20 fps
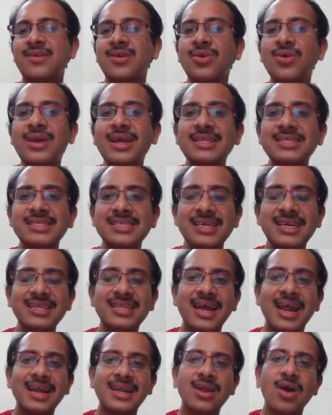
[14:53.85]
You can see
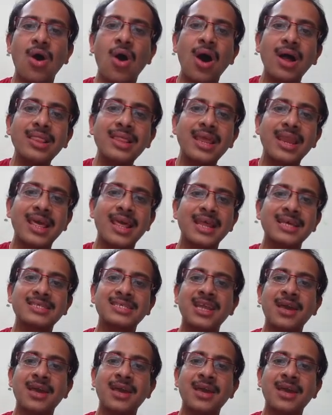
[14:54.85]
that all the nearest